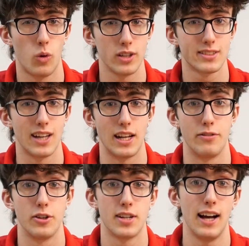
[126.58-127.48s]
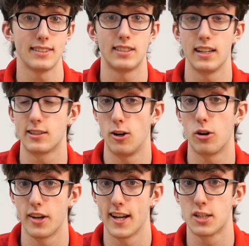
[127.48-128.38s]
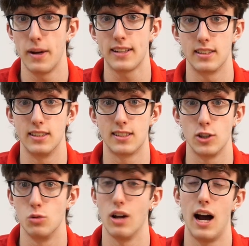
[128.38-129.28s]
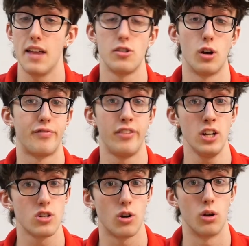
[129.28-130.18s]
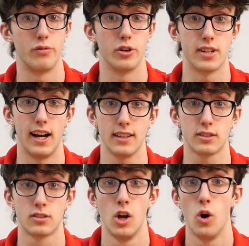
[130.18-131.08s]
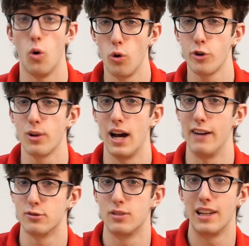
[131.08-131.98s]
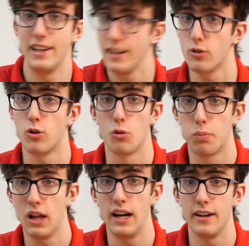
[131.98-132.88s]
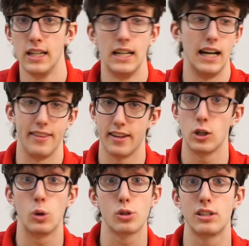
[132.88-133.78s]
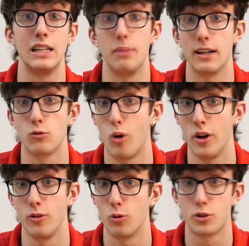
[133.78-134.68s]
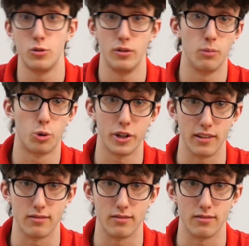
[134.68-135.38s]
one side, if your task takes longer than expected, you will either not finish all of your tasks, or you will have to delay your whole plan and then go to sleep at 1 or 2 in the morning.